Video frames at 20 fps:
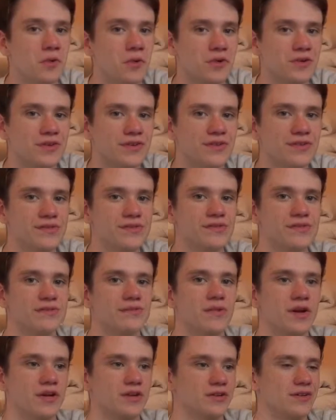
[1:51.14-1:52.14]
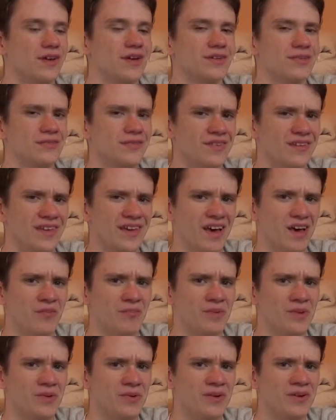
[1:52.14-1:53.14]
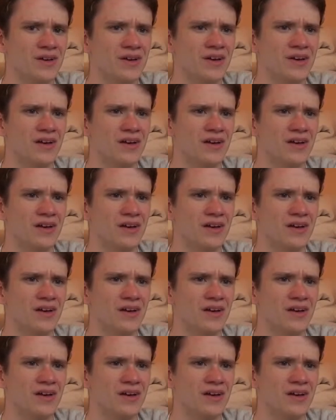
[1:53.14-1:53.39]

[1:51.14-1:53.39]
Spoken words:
of horses, which doesn't really help you.